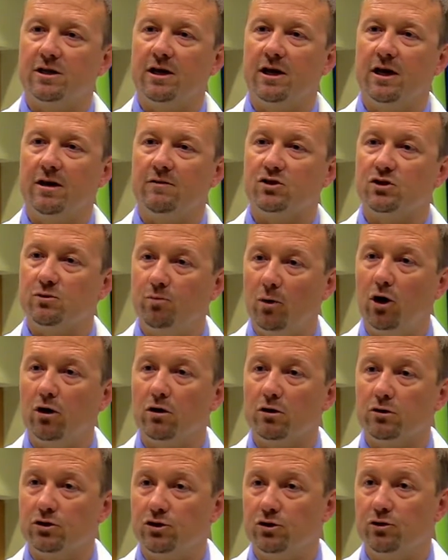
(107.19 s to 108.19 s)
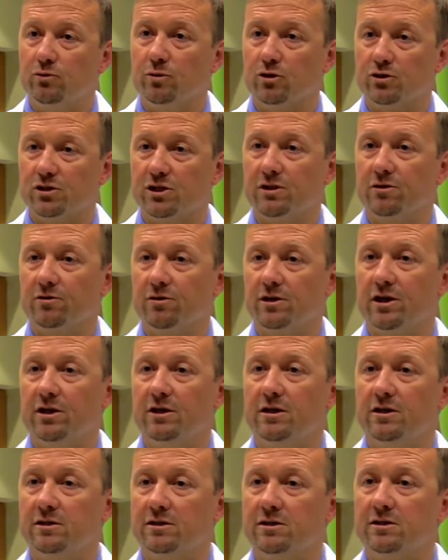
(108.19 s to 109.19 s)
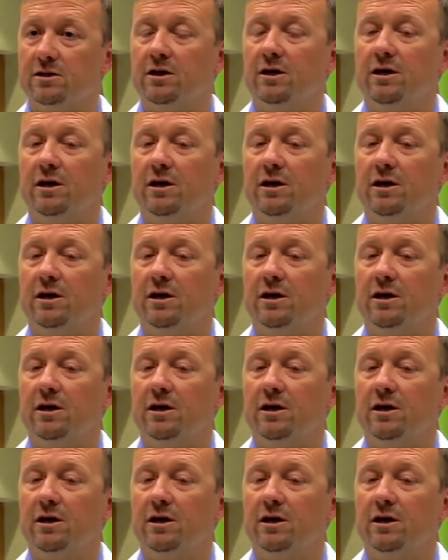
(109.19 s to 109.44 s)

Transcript: that have smaller tumors in their kidneys,